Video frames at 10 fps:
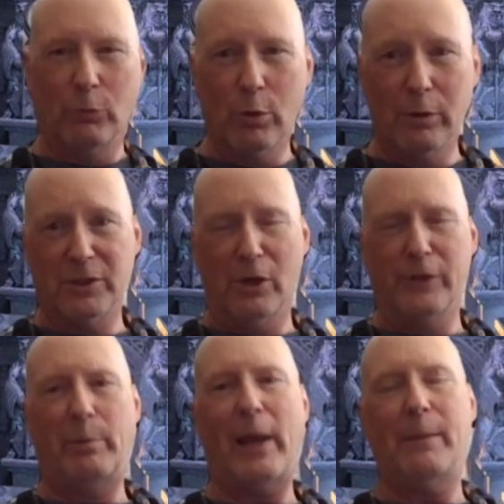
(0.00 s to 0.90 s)
the words on
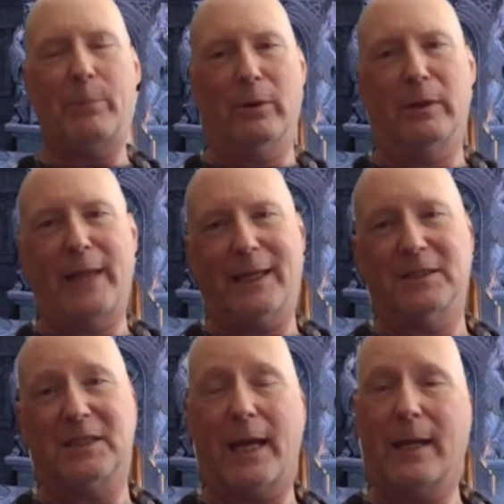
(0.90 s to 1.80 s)
the paper, and they
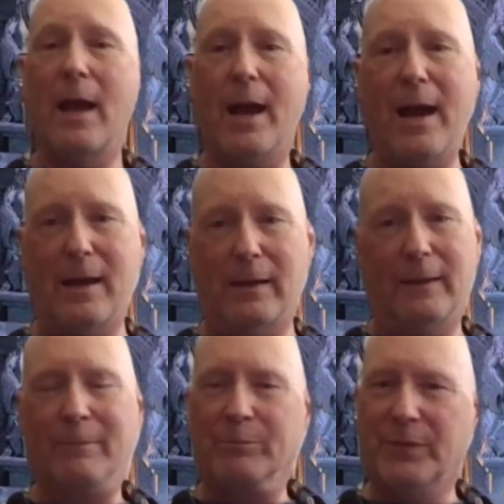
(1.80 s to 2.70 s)
can say, ah,
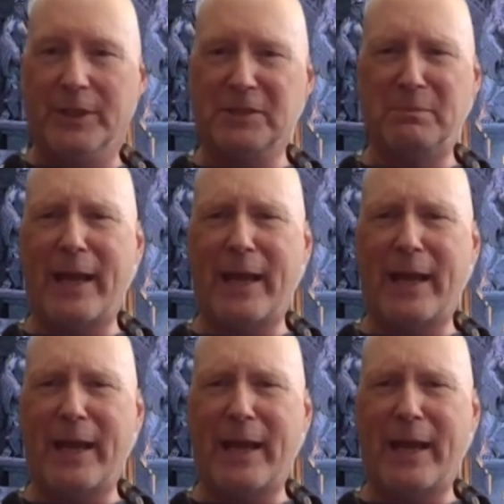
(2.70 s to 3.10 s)
this ah.